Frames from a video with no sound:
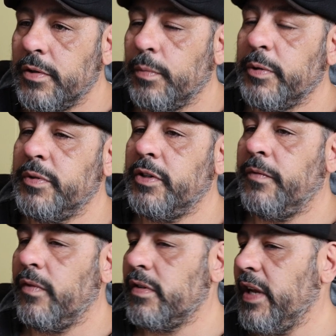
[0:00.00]
So what was your
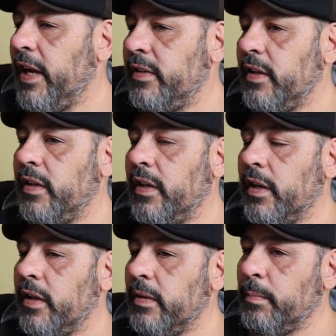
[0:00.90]
first acting
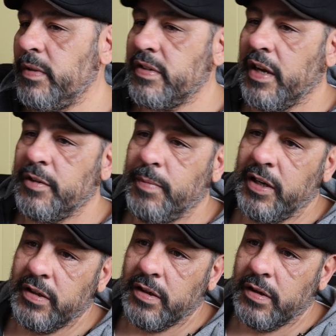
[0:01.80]
gig besides
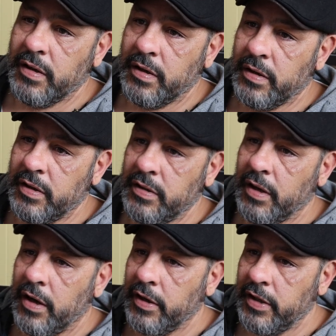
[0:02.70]
being in
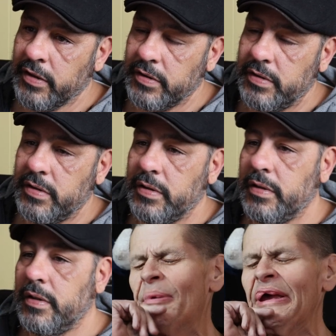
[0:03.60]
the audience?
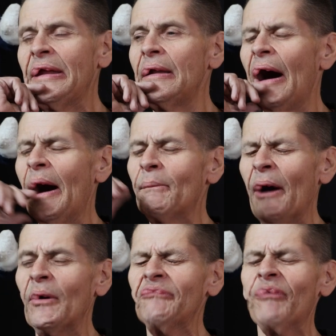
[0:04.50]
I
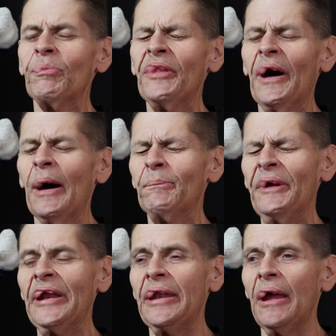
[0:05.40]
went from
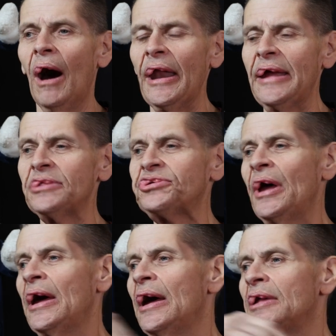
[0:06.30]
being in the audience
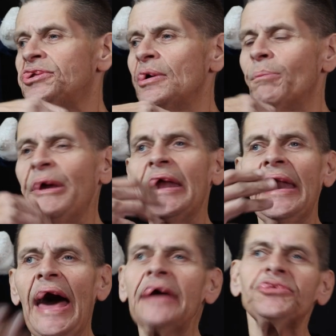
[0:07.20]
to being
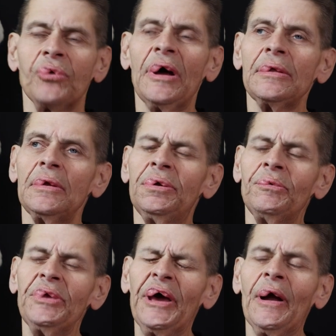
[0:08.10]
an extra,
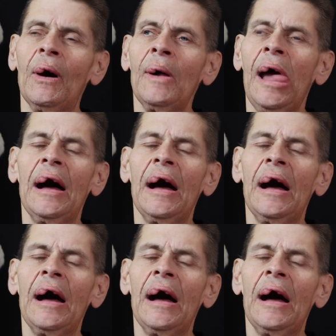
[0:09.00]
you know.